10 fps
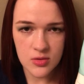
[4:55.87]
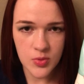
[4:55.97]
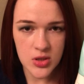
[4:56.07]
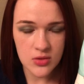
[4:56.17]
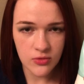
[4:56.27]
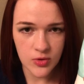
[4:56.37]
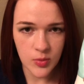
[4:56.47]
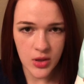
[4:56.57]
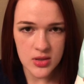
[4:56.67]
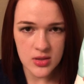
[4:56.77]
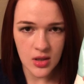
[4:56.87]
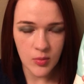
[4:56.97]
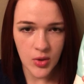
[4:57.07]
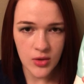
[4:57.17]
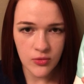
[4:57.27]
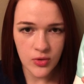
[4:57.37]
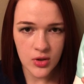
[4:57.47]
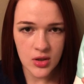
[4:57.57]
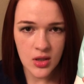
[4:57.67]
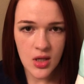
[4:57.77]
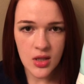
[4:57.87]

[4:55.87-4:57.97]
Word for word: especially for the price that I paid for it.